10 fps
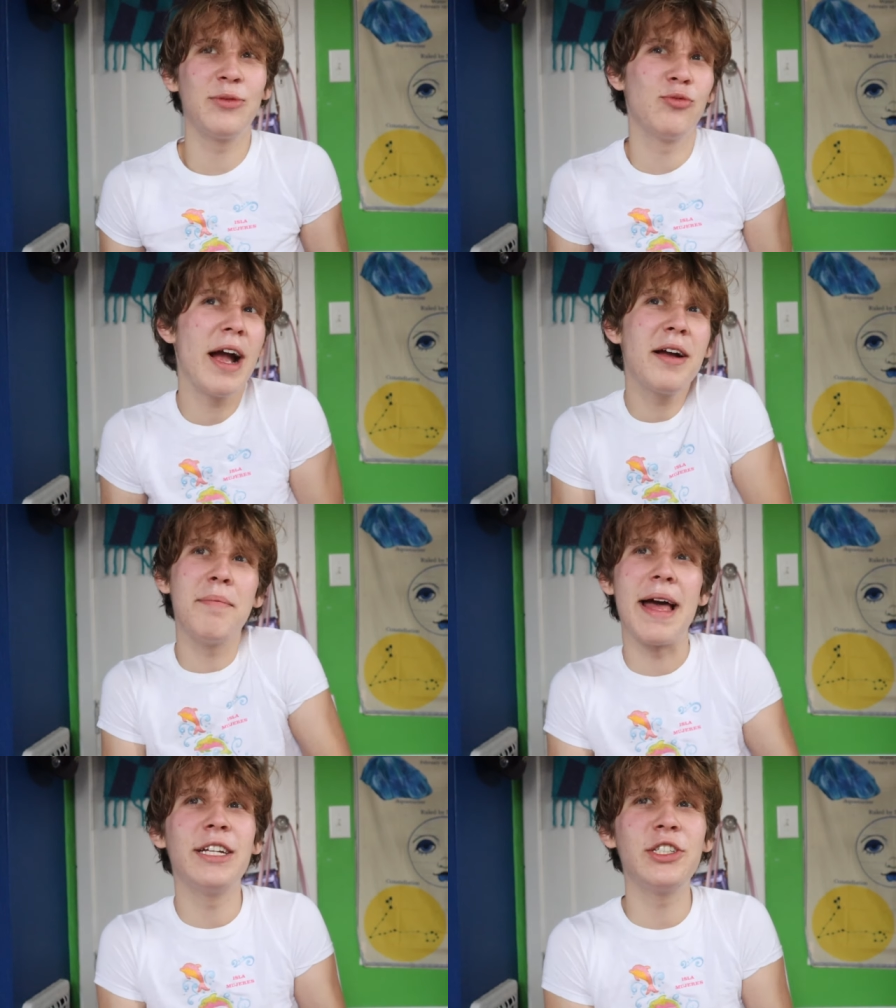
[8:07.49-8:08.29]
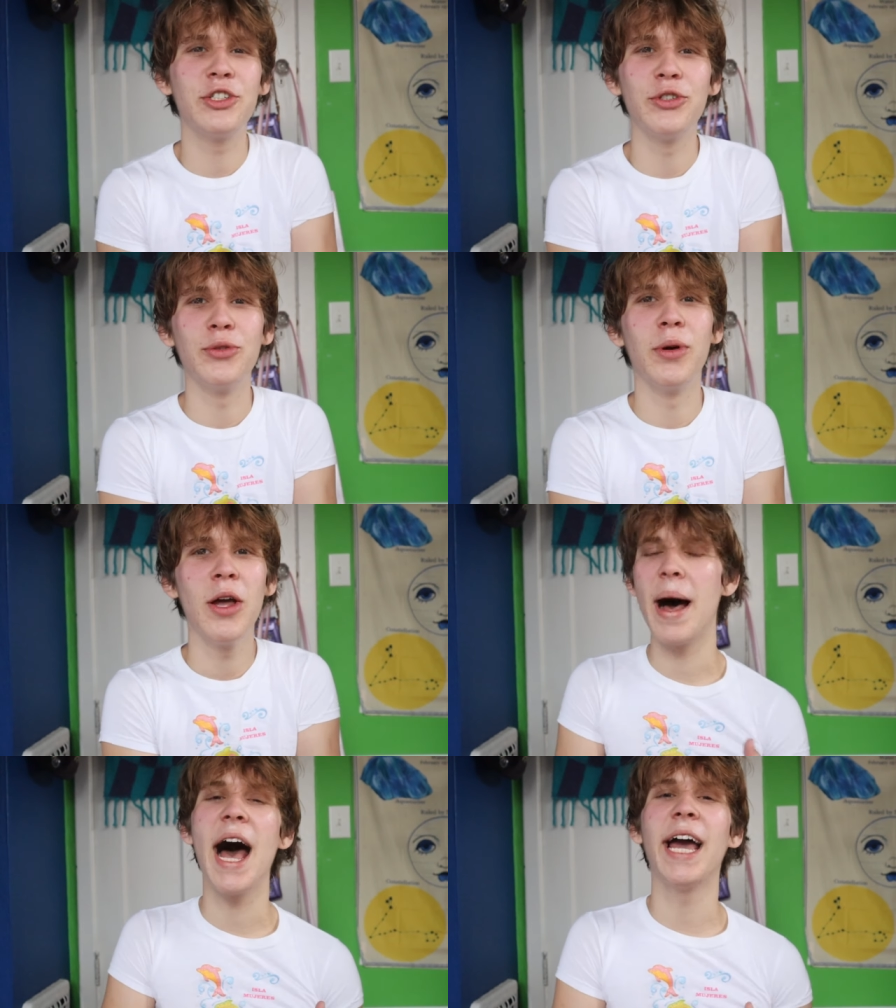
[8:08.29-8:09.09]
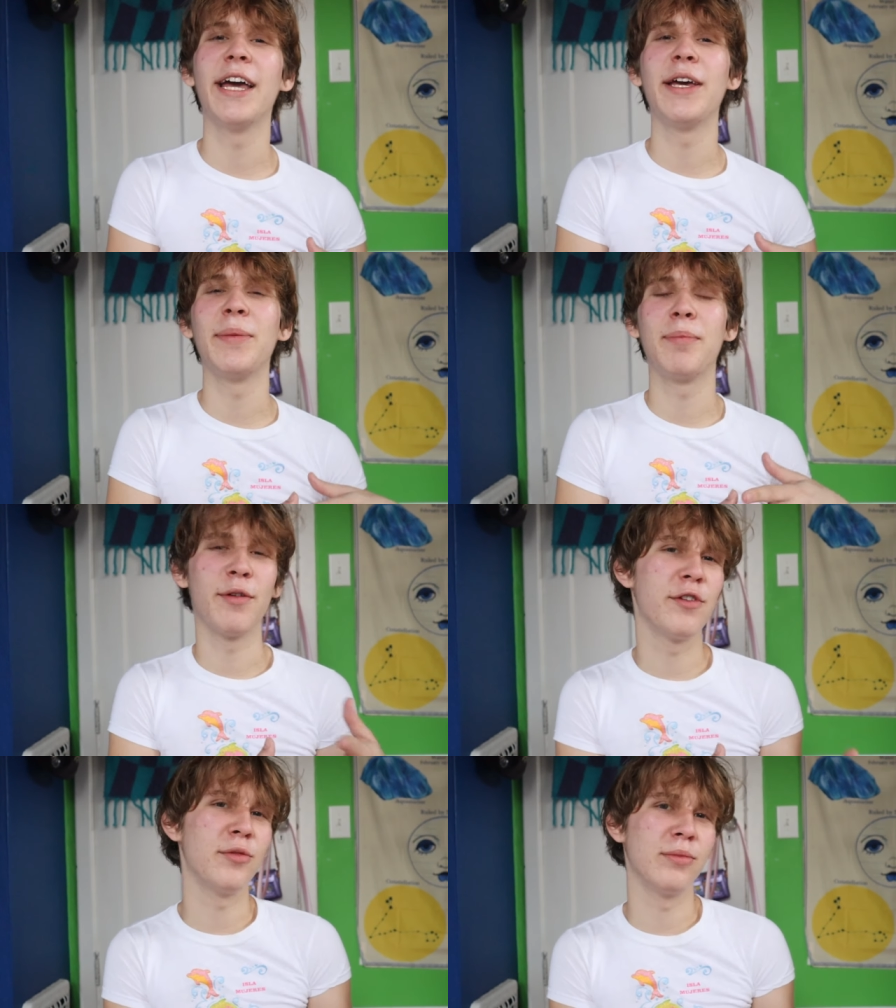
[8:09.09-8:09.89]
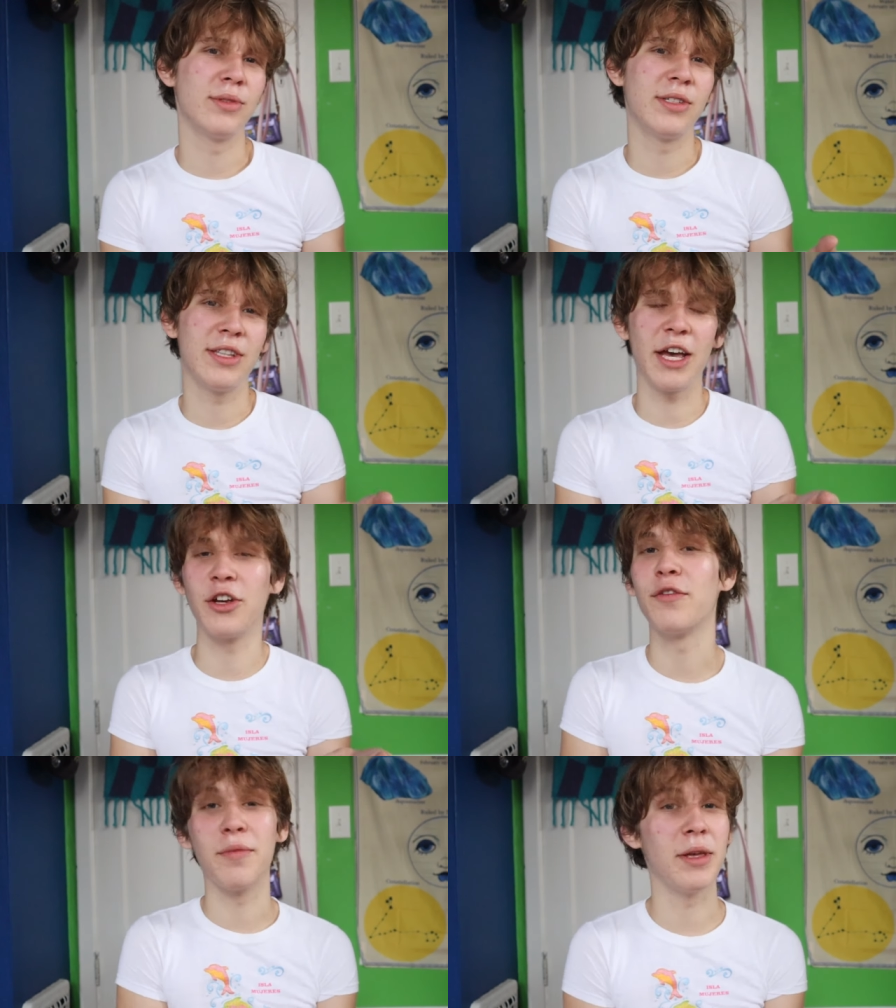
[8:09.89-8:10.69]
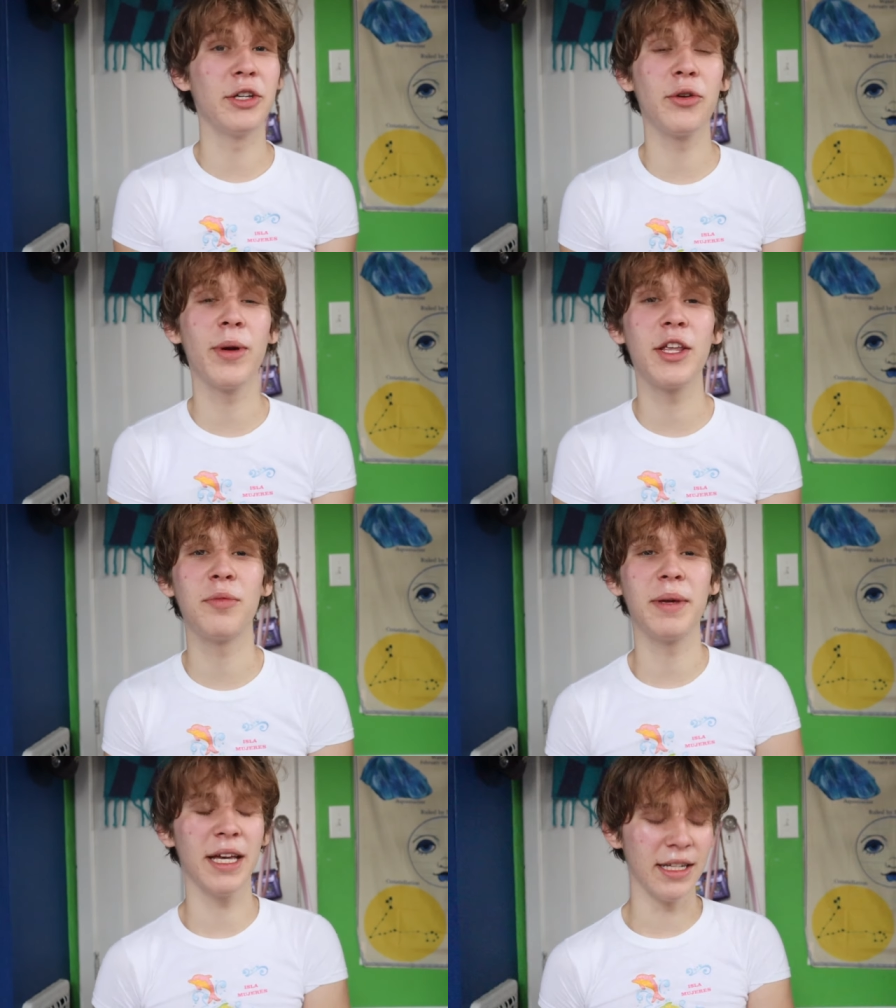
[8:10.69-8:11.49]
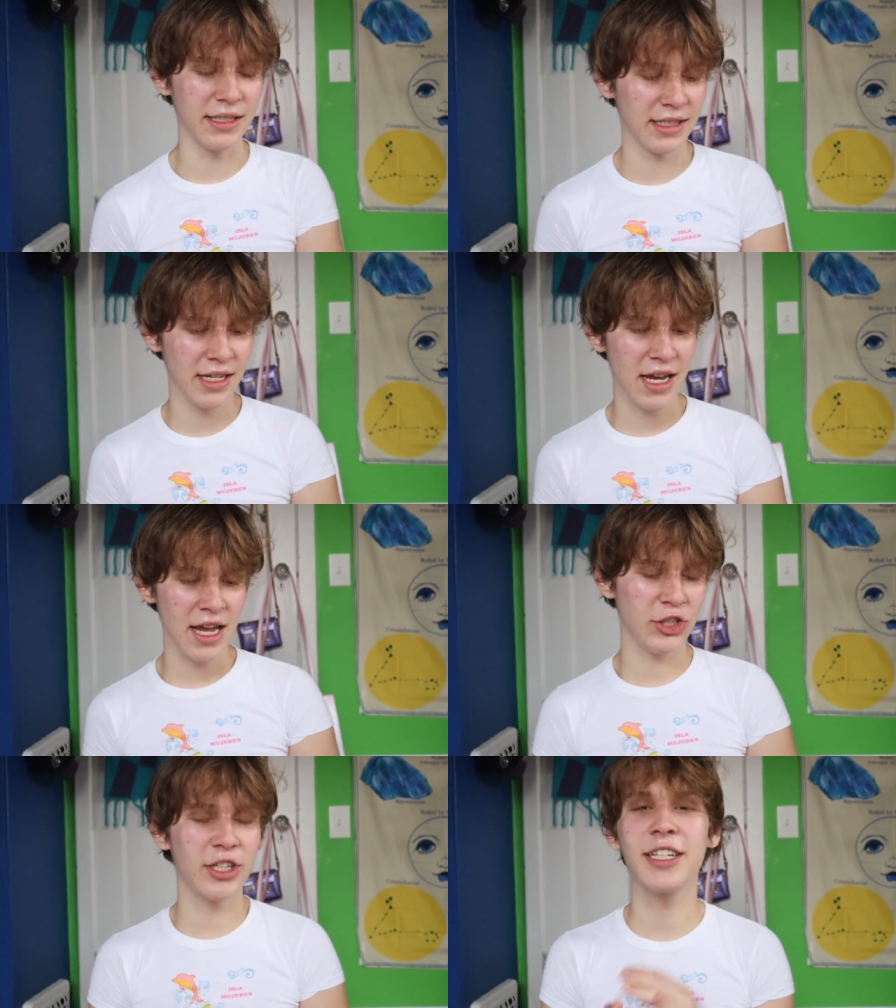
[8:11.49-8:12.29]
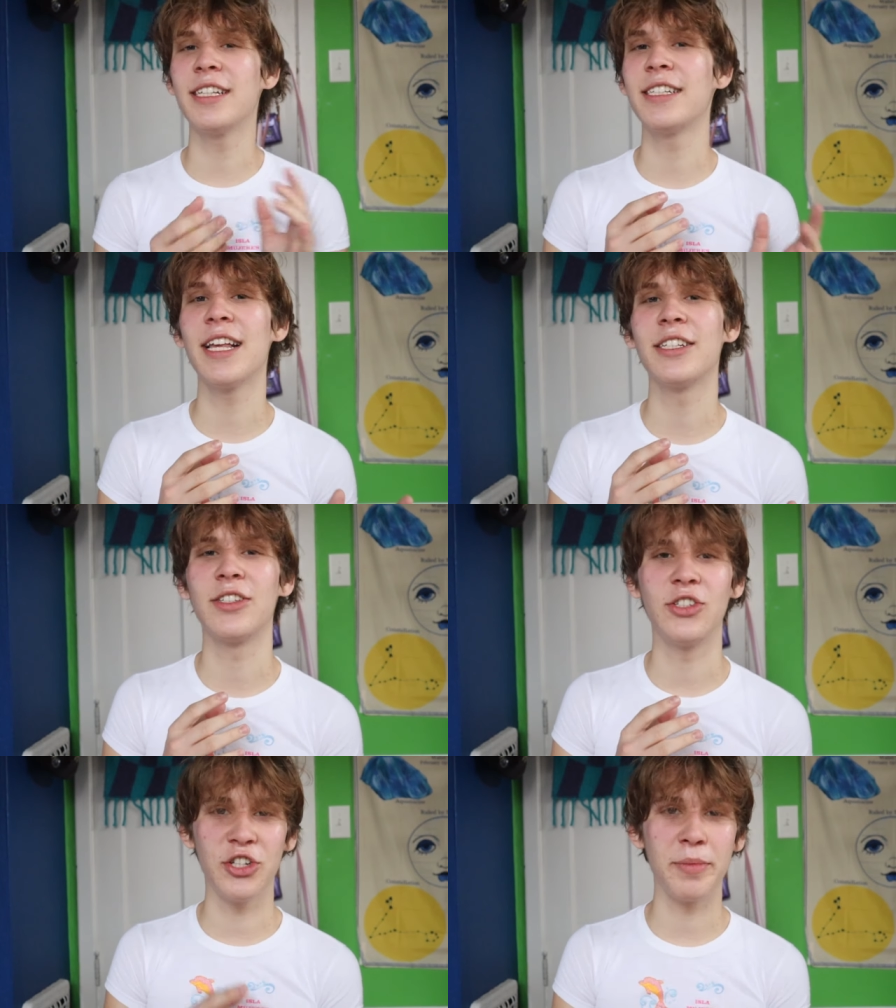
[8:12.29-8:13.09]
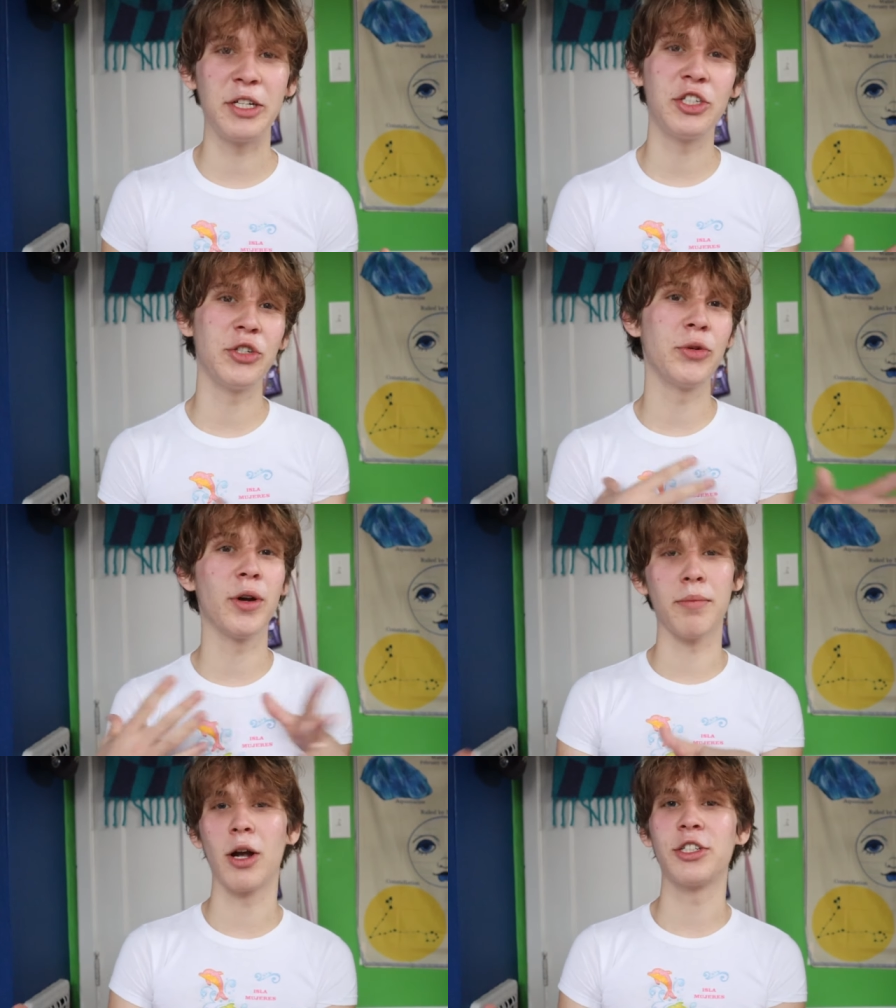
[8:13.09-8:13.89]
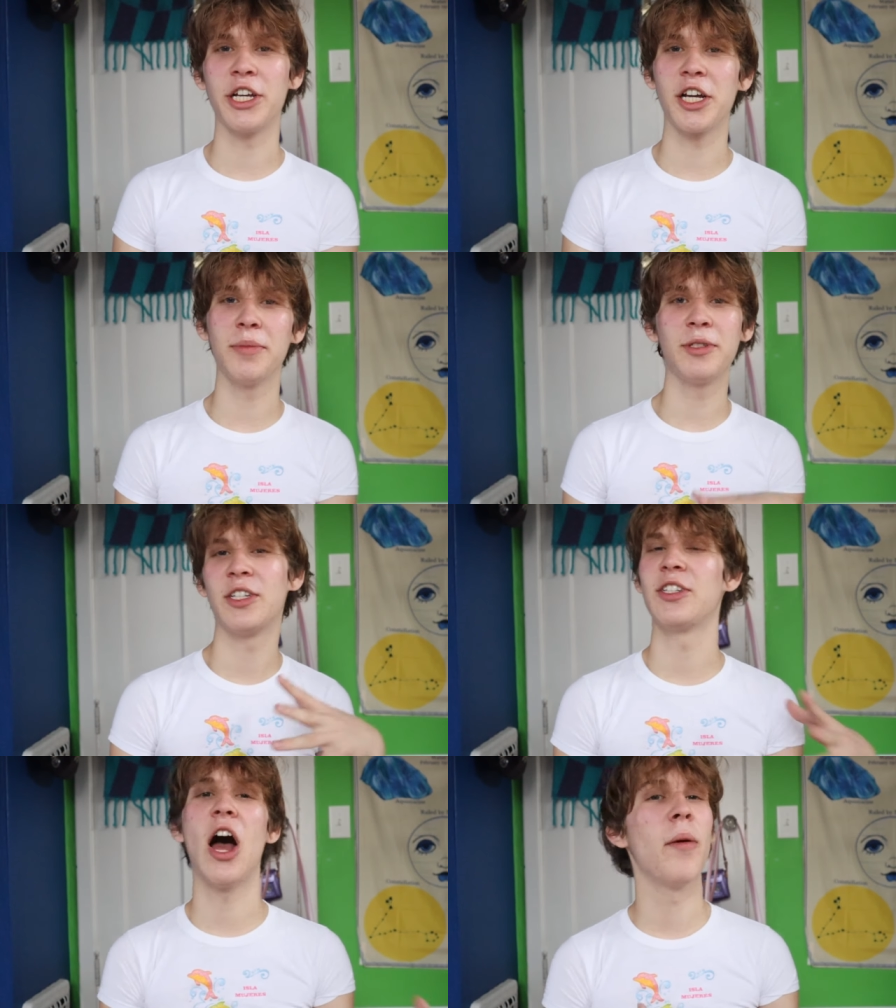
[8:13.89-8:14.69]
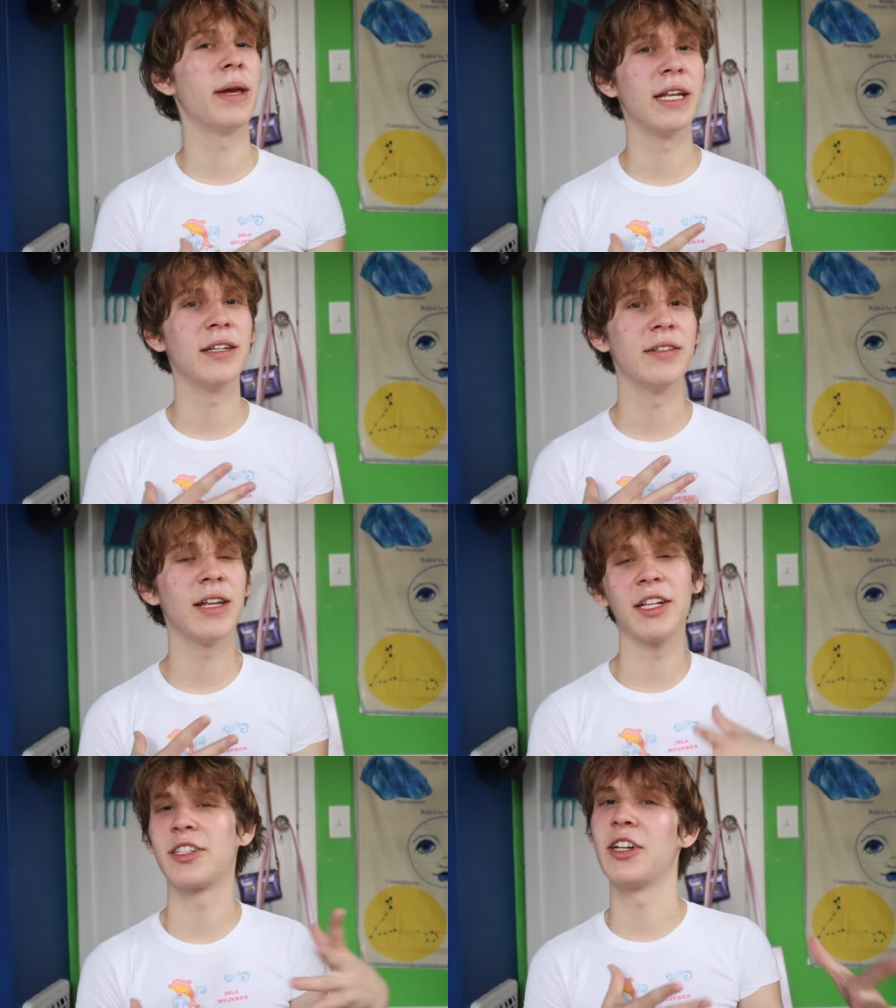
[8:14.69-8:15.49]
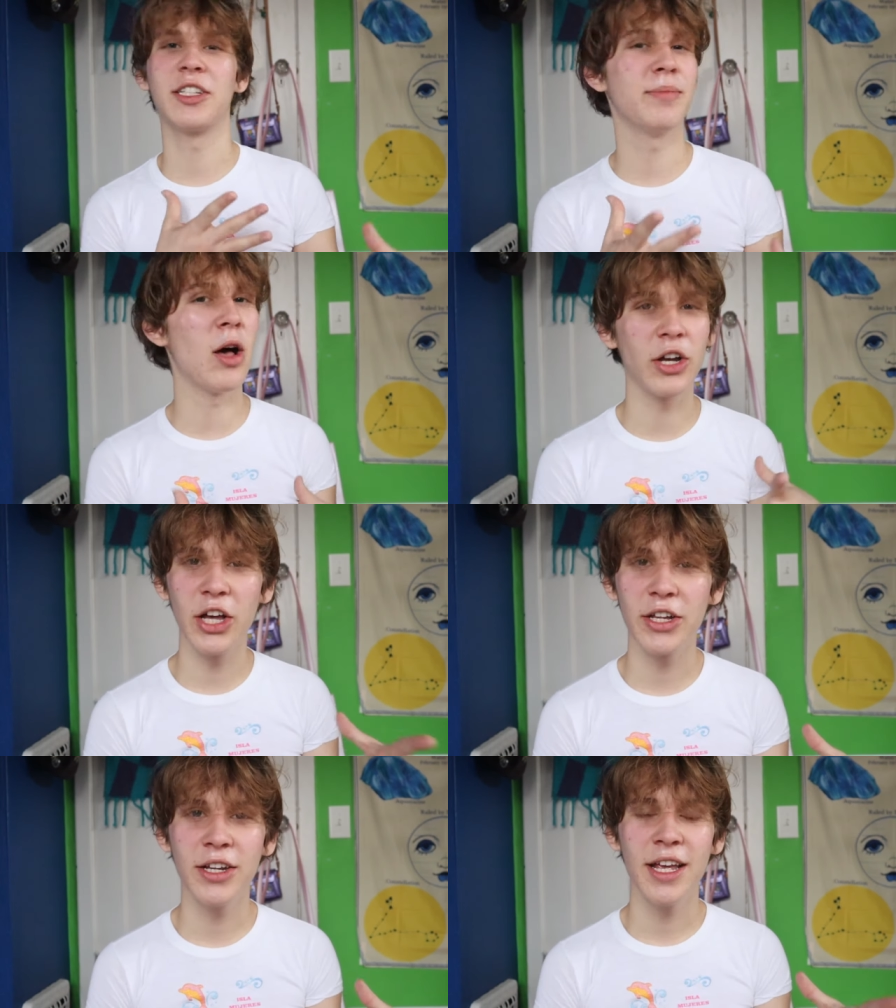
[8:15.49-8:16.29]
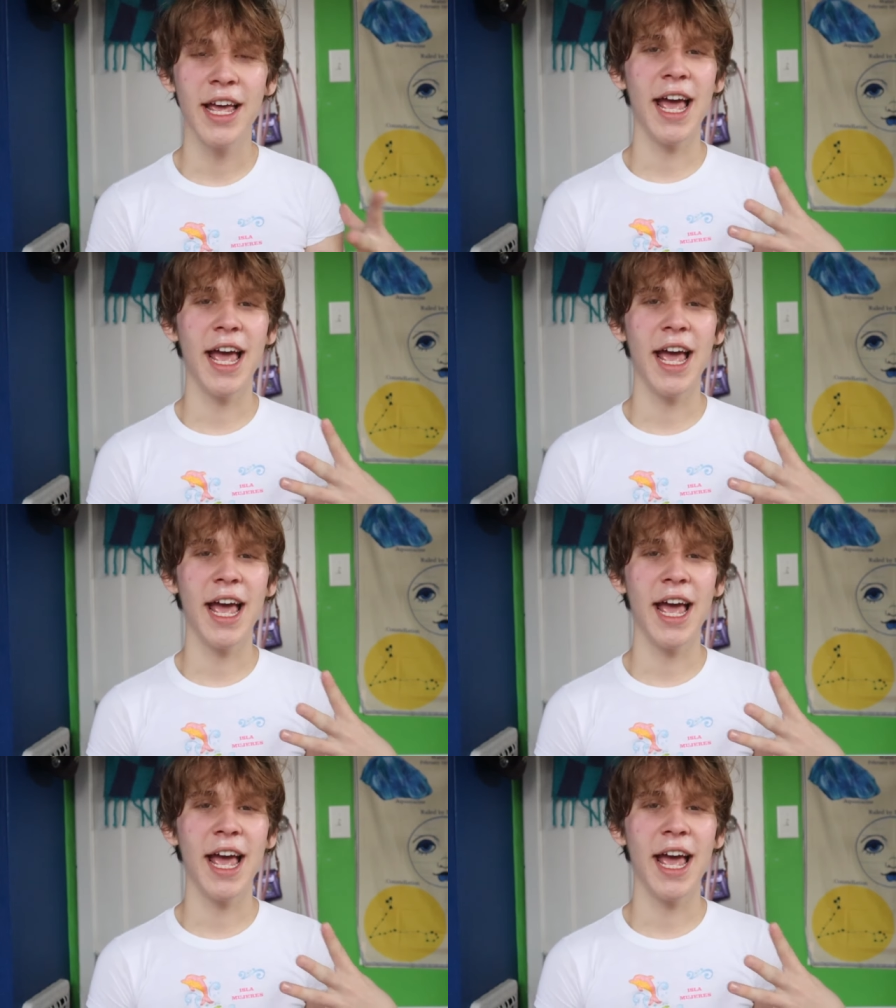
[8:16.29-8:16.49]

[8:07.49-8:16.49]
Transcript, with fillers: recommend you buy perfumes that you're familiar with because just because it says Jimmy Choo or Marc Jacobs does not mean it's gonna smell good.